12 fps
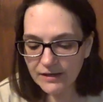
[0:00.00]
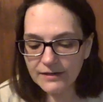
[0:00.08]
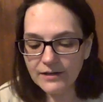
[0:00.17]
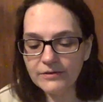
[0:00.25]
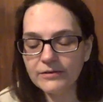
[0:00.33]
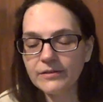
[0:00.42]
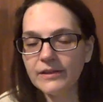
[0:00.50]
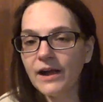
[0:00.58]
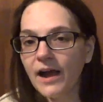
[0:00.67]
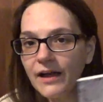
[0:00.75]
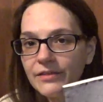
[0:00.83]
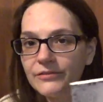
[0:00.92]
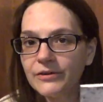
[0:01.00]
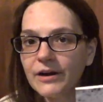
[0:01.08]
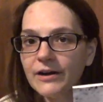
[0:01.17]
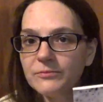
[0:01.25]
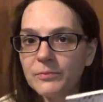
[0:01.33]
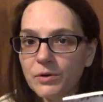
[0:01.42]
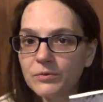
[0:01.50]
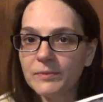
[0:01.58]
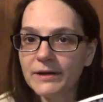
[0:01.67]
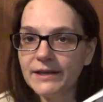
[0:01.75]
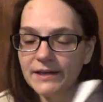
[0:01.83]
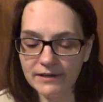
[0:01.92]
Now, the author of Mold
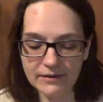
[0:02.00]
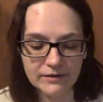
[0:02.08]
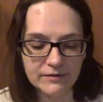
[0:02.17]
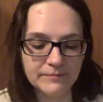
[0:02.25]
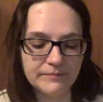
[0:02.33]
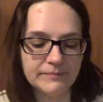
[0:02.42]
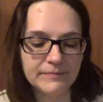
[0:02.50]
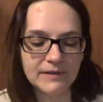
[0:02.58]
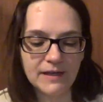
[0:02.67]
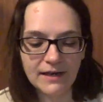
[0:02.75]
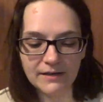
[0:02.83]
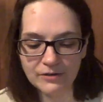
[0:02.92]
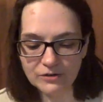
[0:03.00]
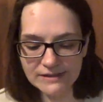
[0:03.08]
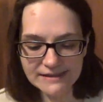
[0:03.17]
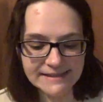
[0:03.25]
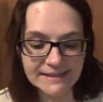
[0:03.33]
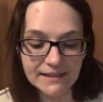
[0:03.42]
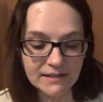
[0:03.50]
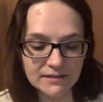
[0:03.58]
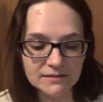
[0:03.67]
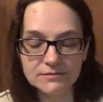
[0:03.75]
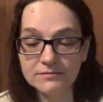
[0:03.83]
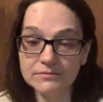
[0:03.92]
Money here, Daniel Stih,
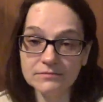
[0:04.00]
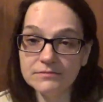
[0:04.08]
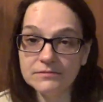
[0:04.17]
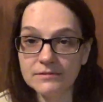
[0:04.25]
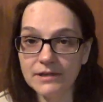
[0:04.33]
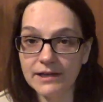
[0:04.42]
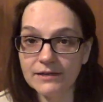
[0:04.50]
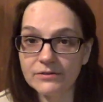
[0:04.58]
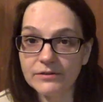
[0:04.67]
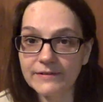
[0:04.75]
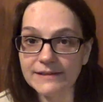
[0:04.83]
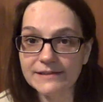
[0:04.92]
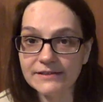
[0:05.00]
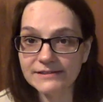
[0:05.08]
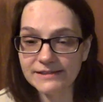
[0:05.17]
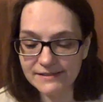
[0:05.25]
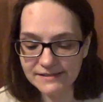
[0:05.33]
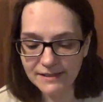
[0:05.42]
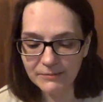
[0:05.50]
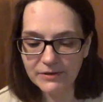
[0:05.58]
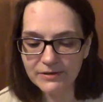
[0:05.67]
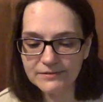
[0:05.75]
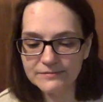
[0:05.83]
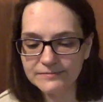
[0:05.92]
I don't know if that's how you say his name or
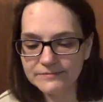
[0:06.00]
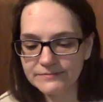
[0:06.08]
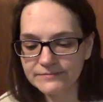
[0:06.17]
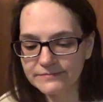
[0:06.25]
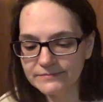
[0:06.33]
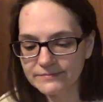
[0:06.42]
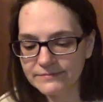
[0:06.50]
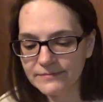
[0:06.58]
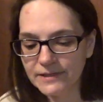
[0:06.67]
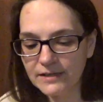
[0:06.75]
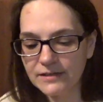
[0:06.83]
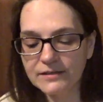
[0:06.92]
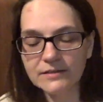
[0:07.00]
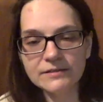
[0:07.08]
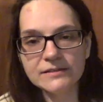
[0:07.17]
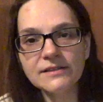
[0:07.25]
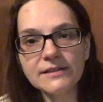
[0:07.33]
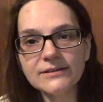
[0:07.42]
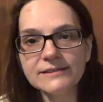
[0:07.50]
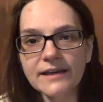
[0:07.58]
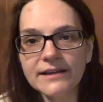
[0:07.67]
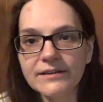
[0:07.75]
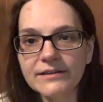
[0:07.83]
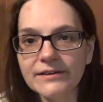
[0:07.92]
not. It's clear he's
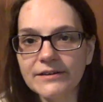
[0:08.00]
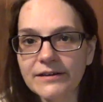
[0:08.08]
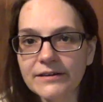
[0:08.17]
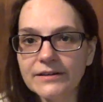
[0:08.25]
got a good heart.